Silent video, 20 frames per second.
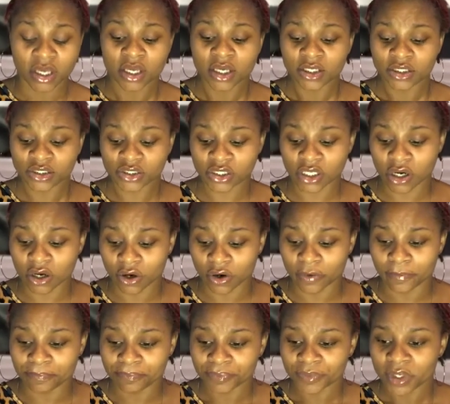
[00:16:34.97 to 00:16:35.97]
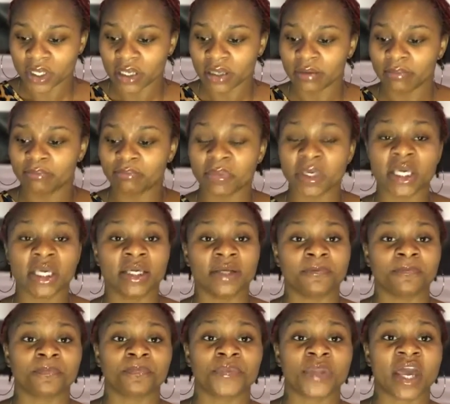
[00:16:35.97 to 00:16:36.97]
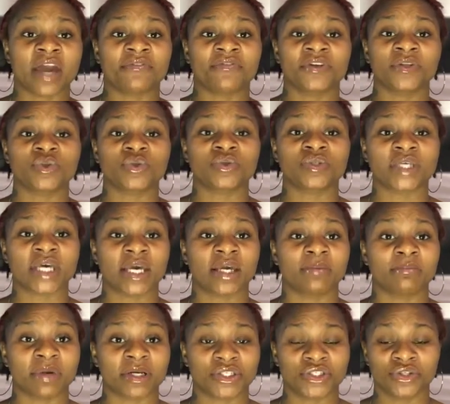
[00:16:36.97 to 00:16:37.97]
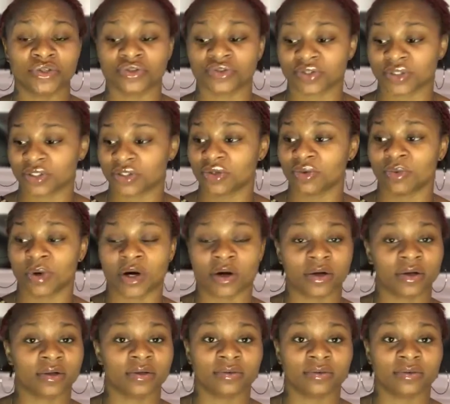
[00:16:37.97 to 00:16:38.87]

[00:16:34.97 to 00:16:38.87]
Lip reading: So me having to take my children to work